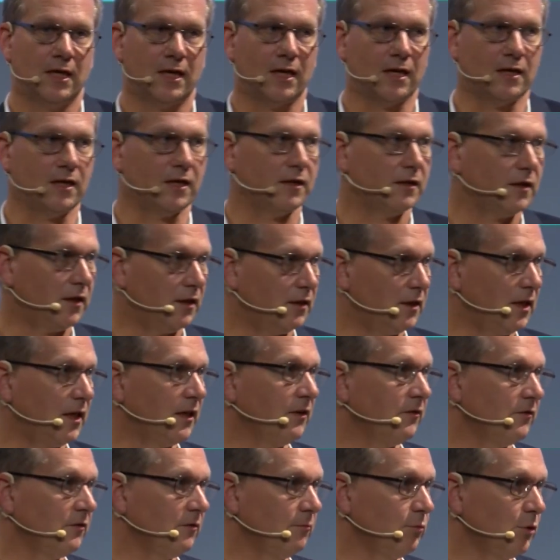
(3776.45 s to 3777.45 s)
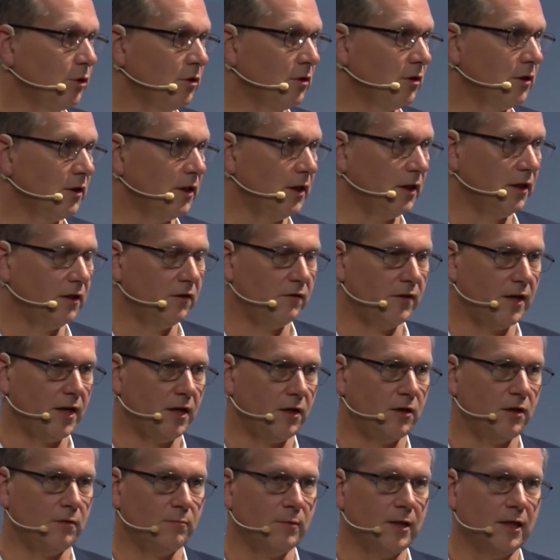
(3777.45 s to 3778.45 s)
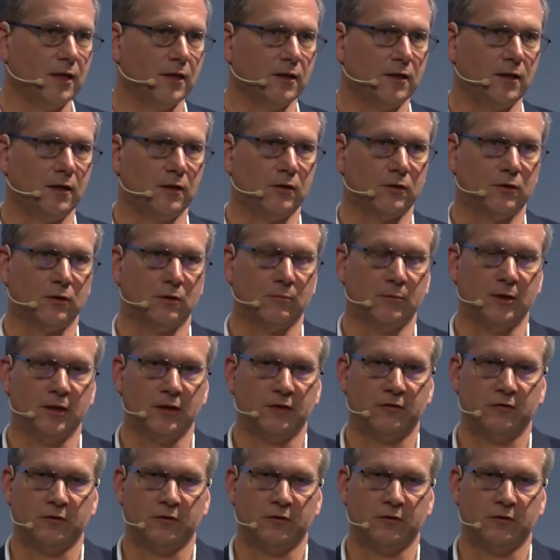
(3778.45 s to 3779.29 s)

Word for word: And I think that's the bottleneck: is how do you make it economic?